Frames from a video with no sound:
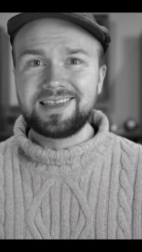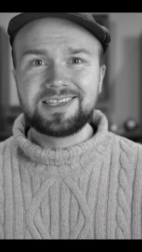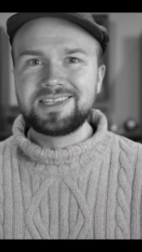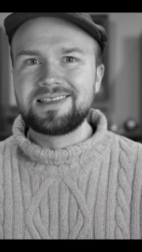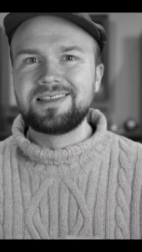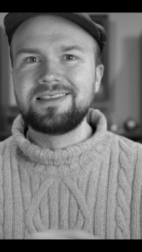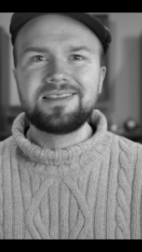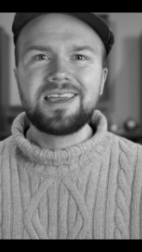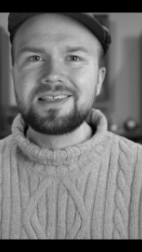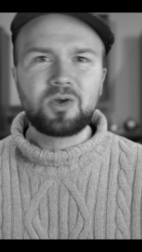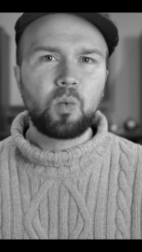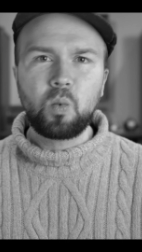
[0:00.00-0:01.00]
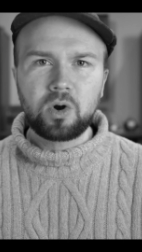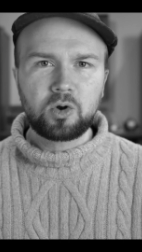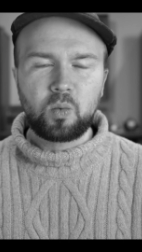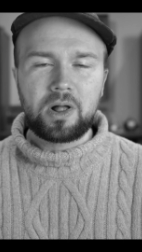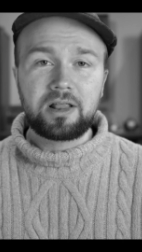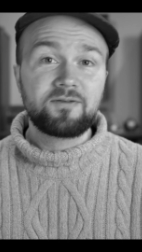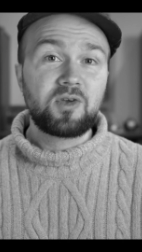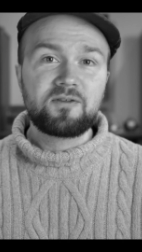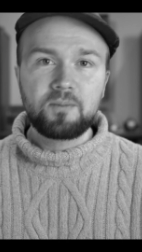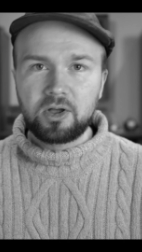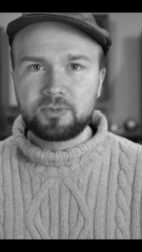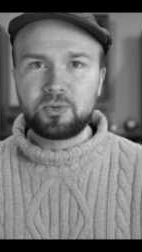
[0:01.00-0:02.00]
it just doesn't work well if you have
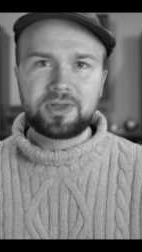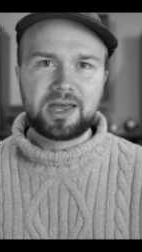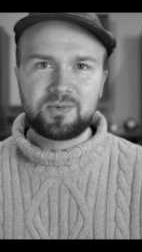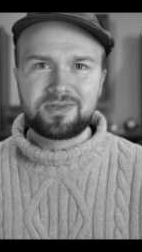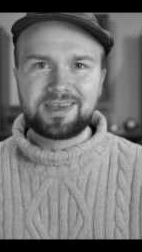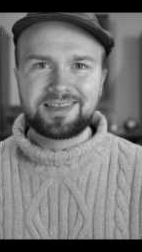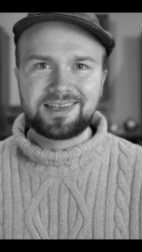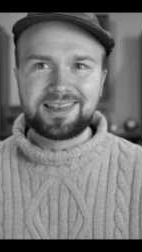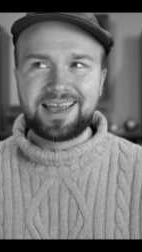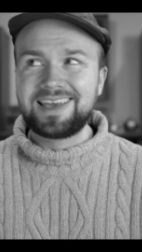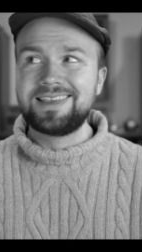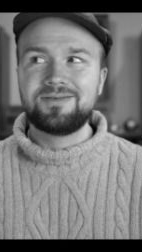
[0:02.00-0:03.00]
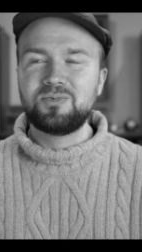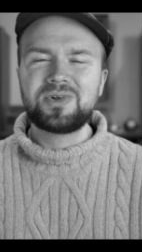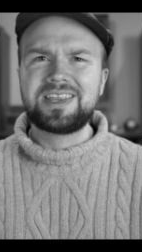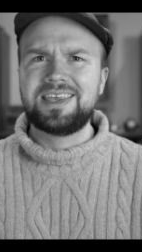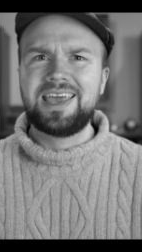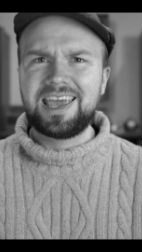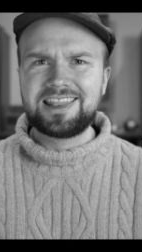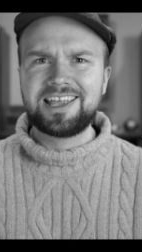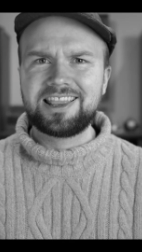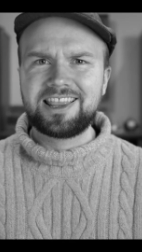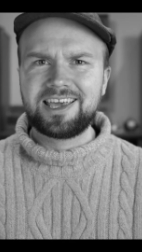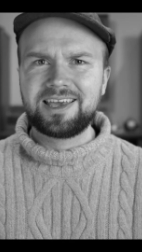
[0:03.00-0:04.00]
multiple accounts signed in. I really hate
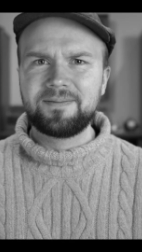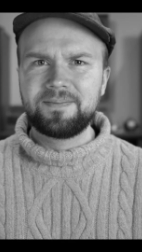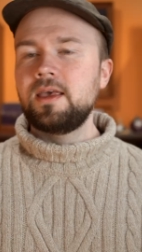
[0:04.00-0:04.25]
that thing.